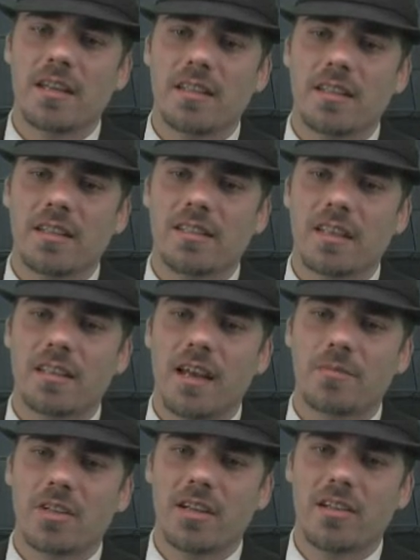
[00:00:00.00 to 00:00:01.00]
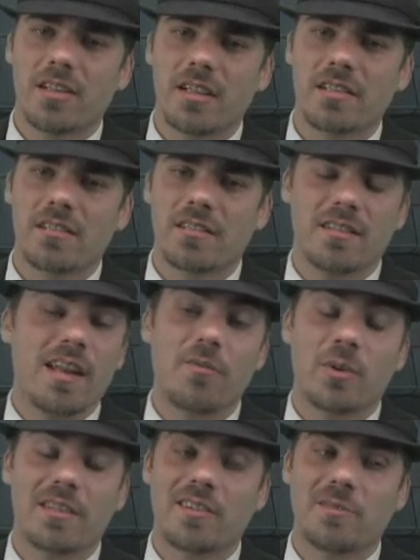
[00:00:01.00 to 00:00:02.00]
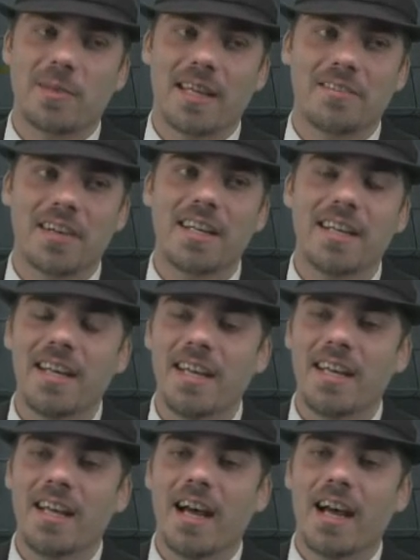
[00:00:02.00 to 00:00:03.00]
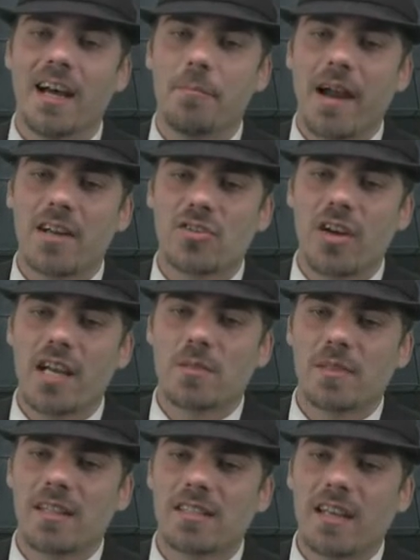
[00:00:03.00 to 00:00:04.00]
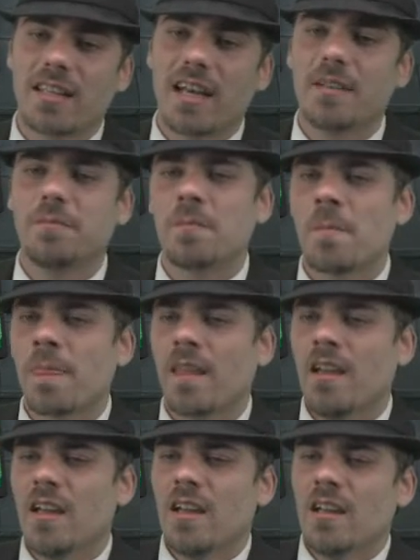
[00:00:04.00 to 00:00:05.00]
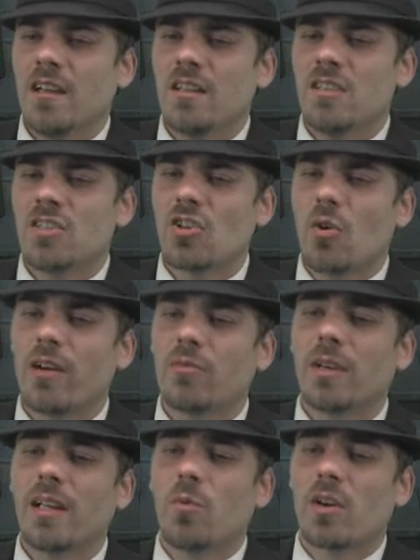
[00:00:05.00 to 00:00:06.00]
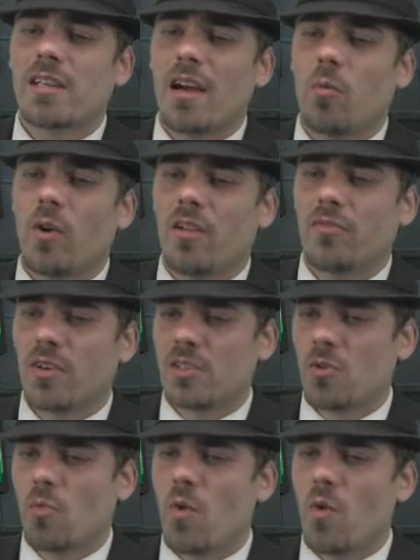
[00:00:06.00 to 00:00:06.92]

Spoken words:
and things like that. I'm sorry, here it is. Never went to the den, right? Mire's Grasp and things like that. So it really worked out well for us to